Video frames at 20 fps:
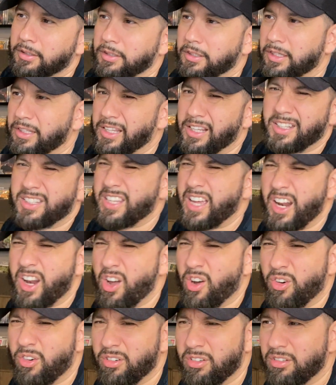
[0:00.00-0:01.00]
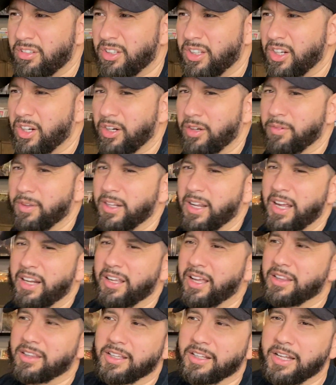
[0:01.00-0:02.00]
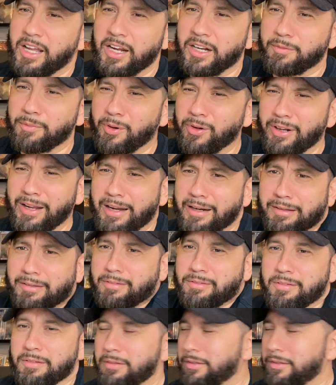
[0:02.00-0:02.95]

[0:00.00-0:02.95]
and then 10, 0. You know what I mean? I think 9.9 is